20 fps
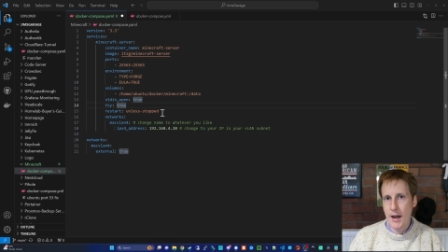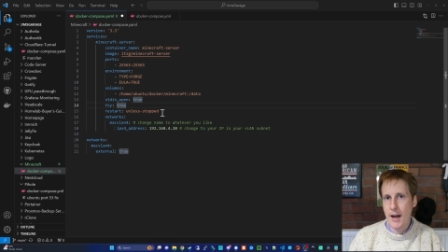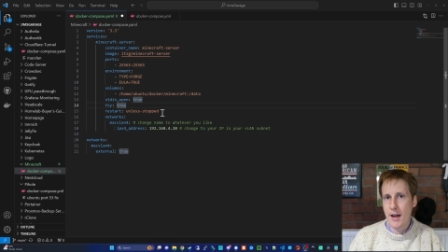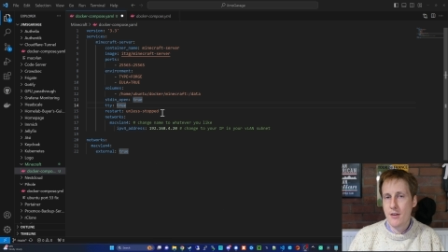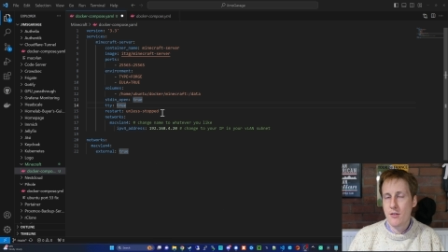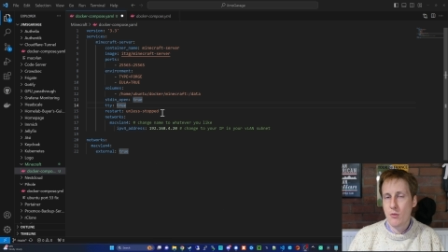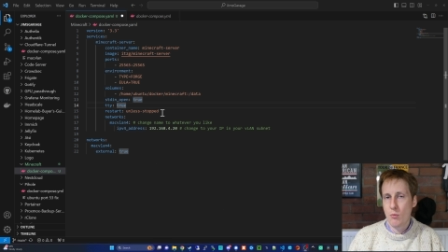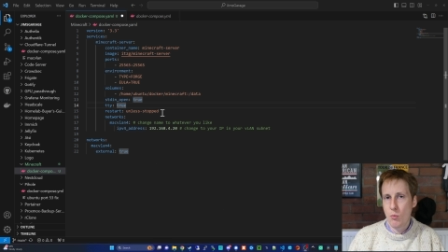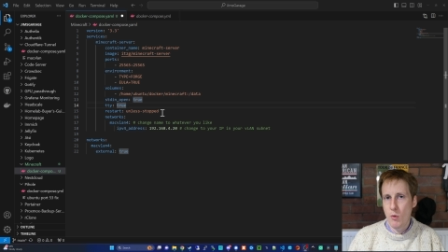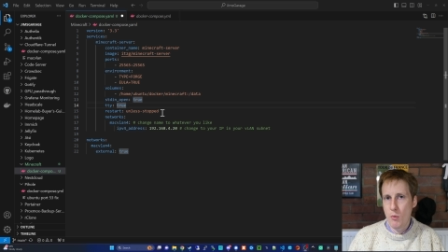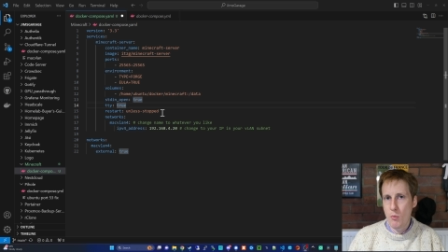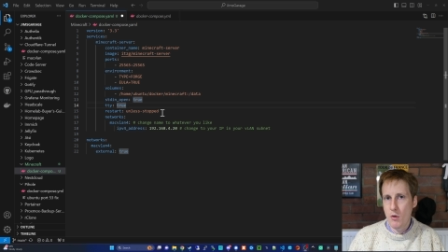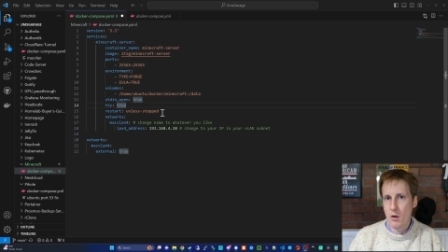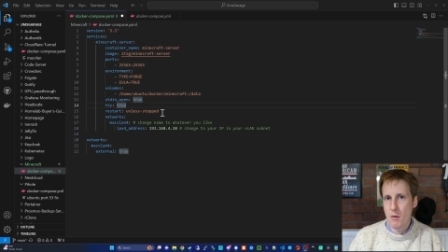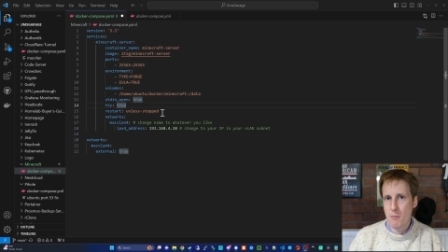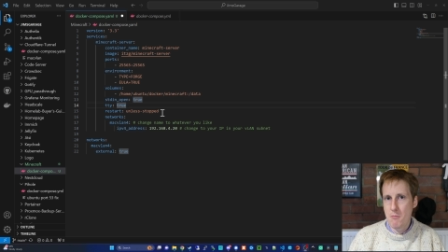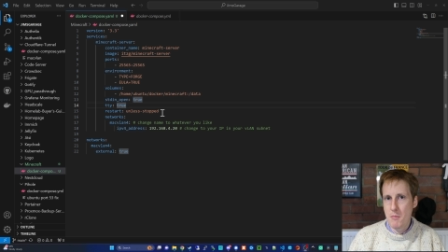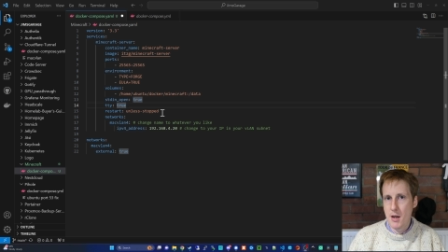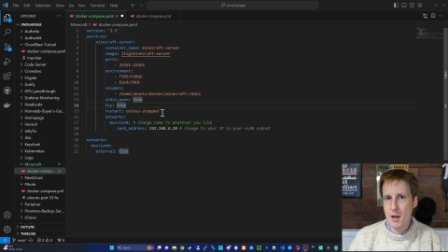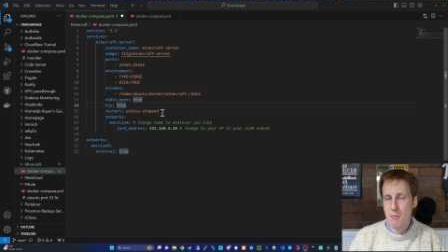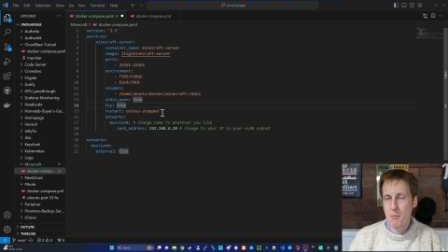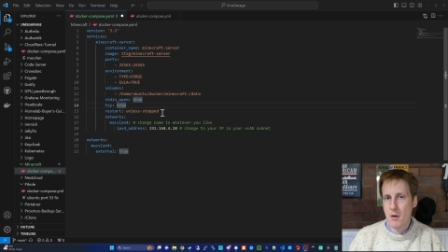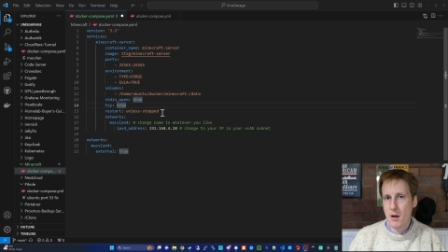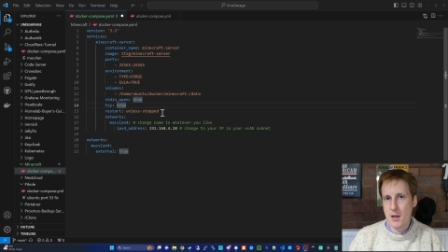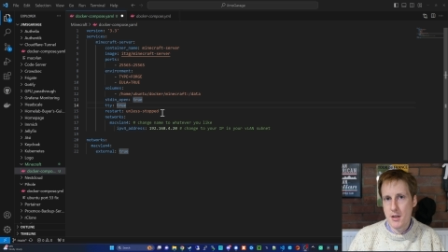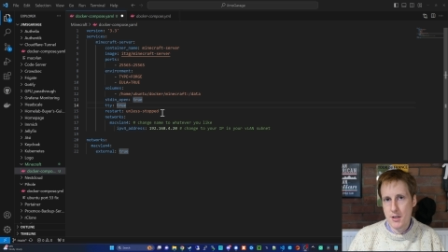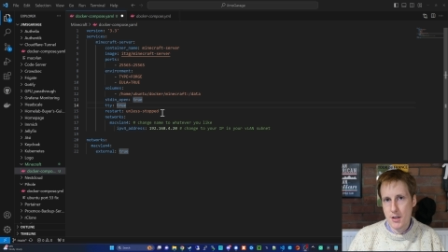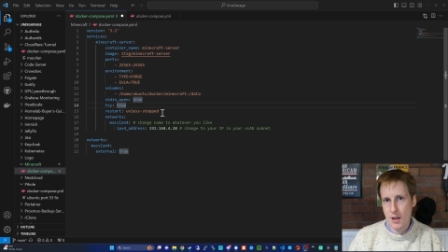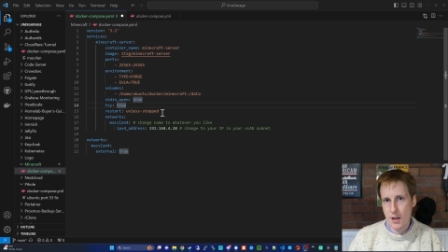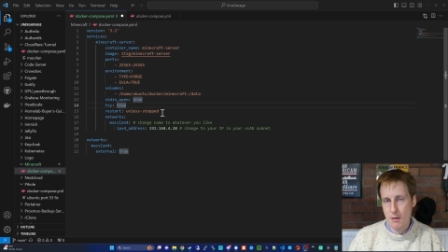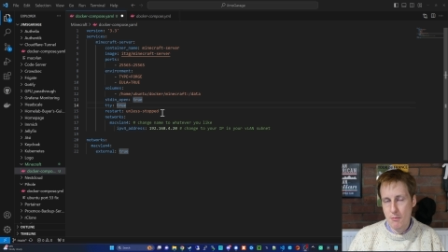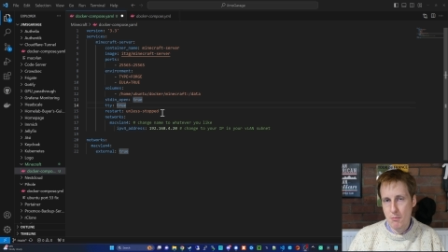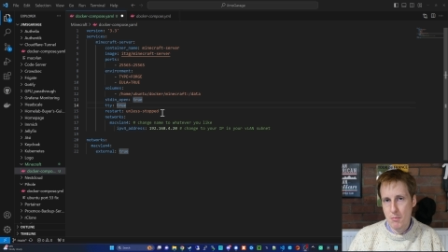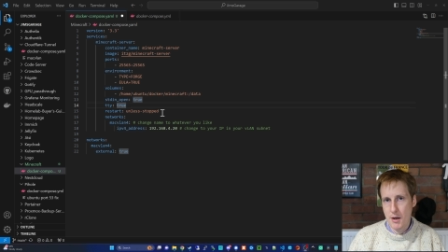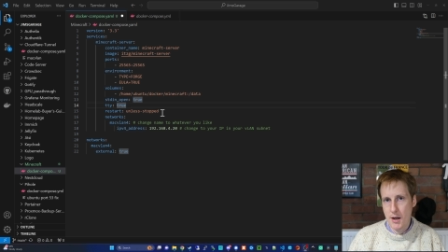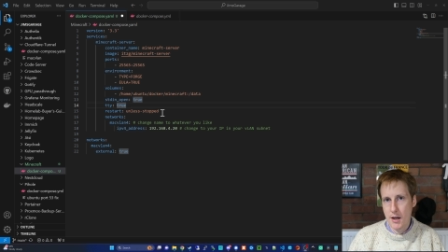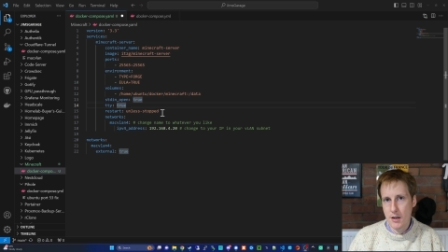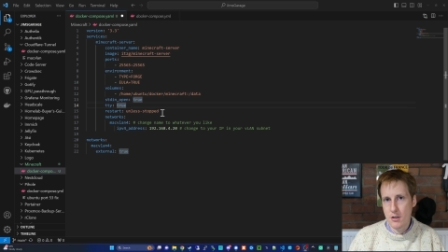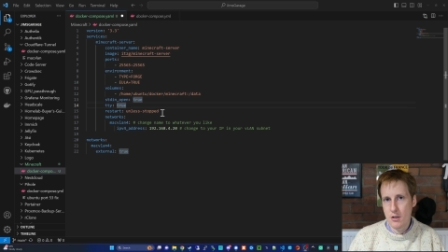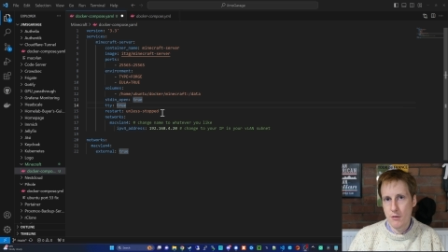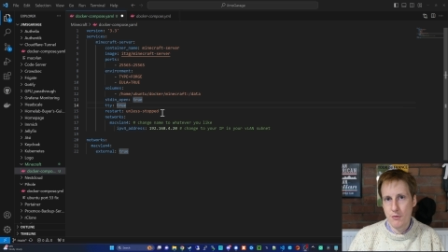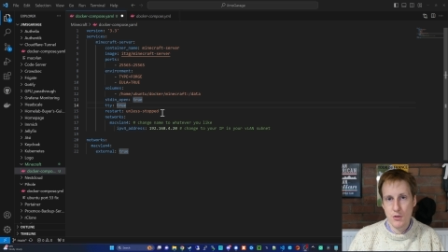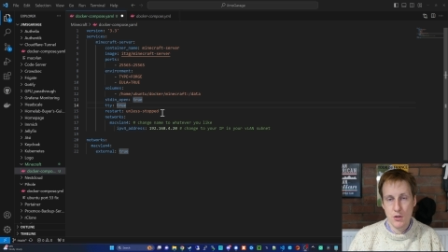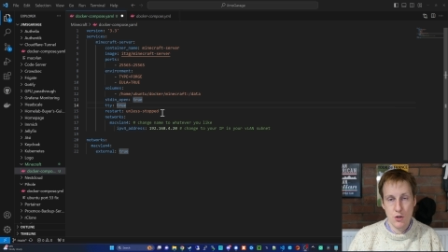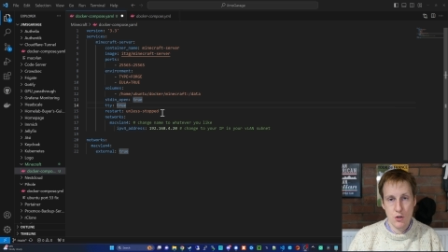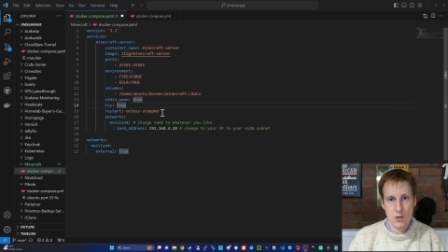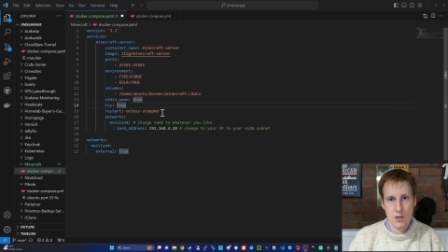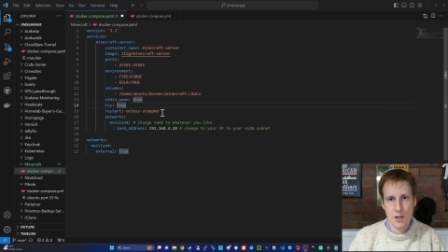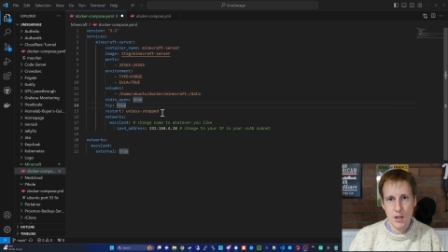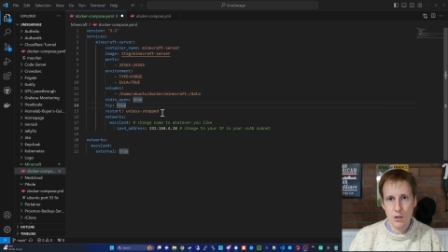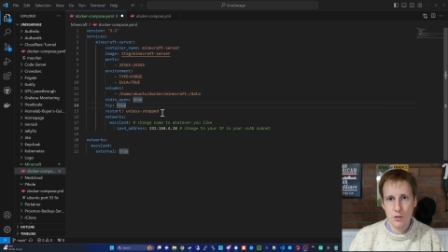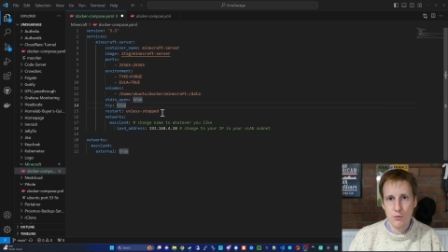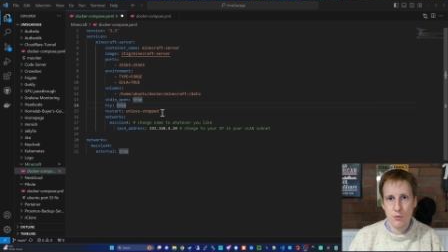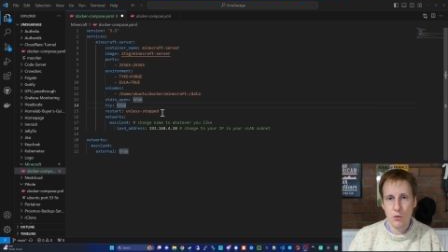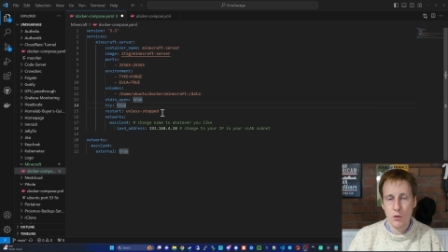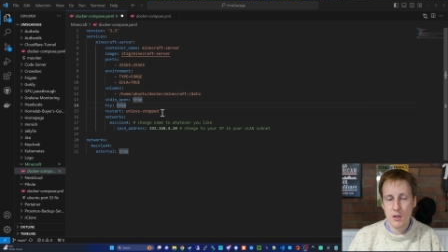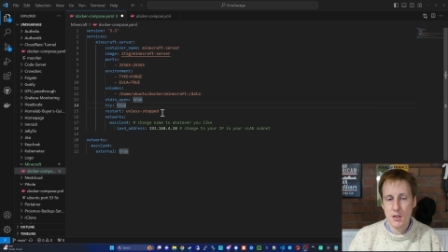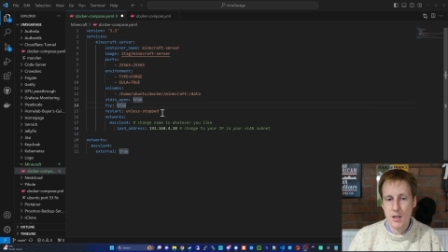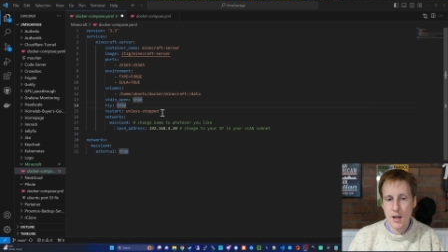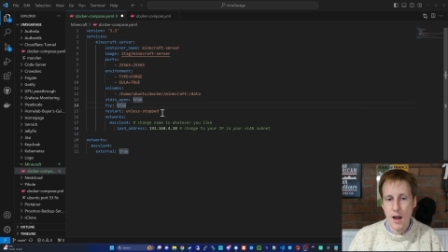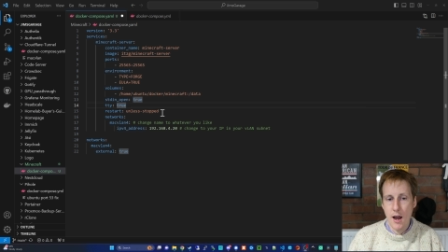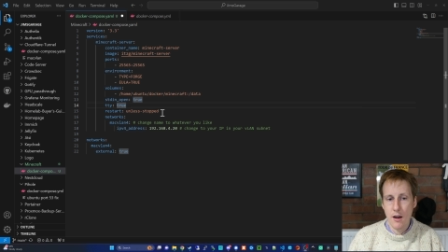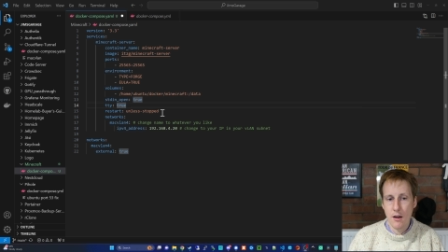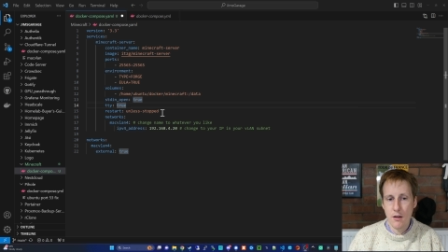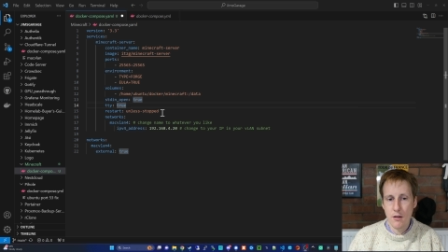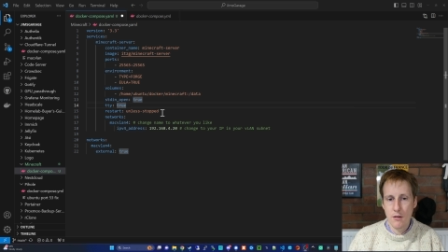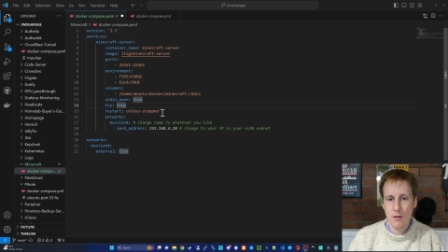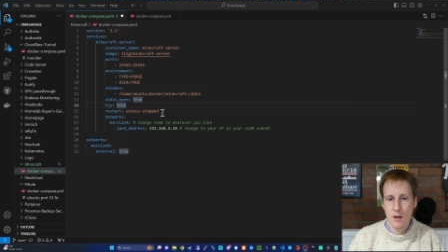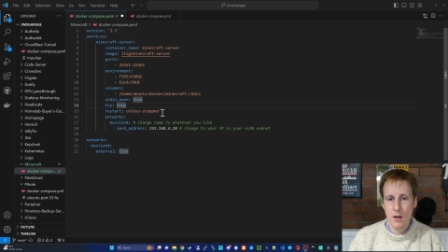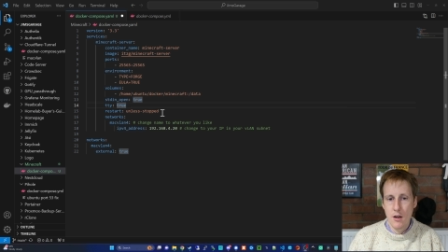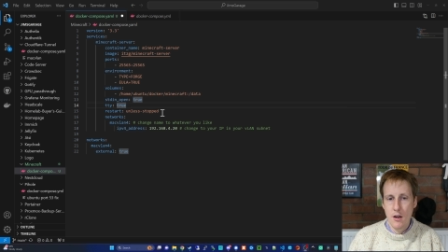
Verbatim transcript: and we want to minimize the impact of a successful attack.